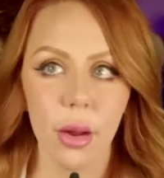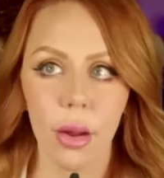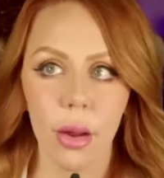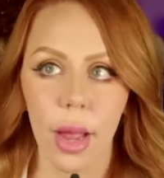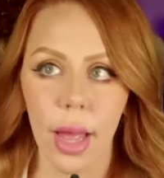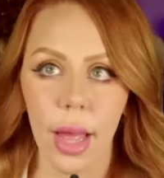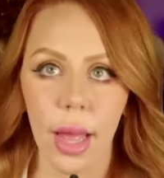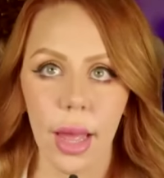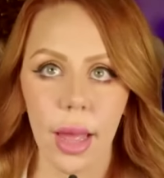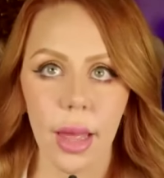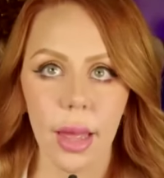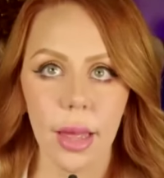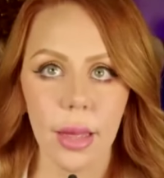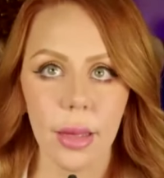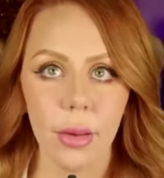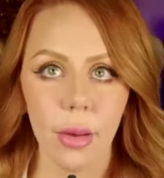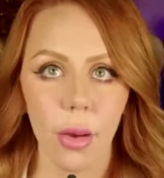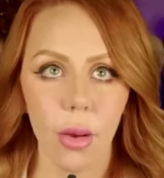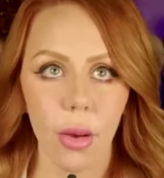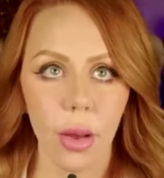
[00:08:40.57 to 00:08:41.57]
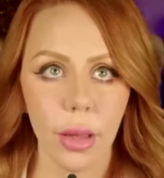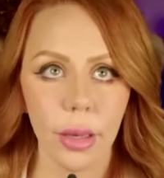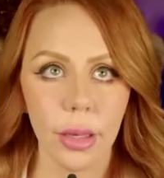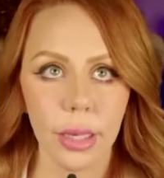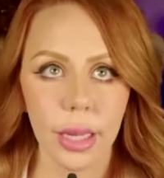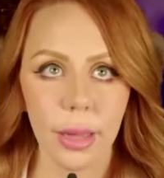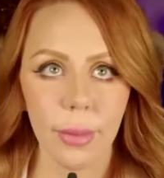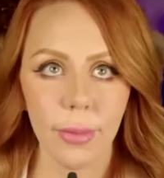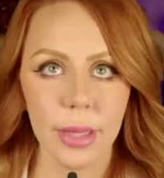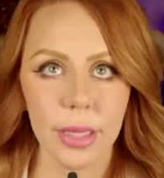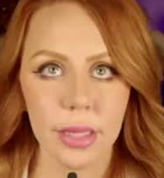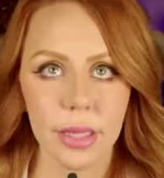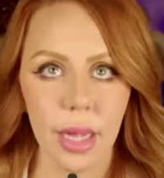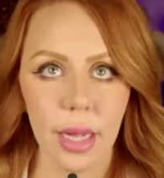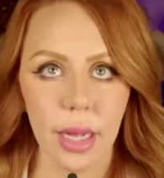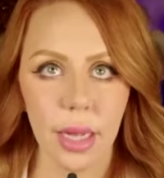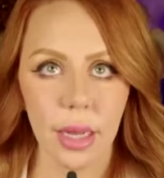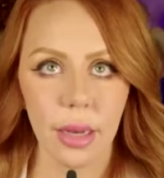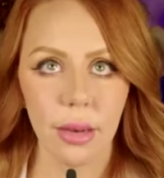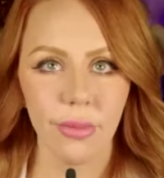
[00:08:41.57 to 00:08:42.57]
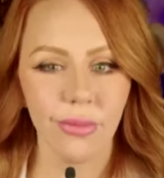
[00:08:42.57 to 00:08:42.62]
Hang on. Give me a second.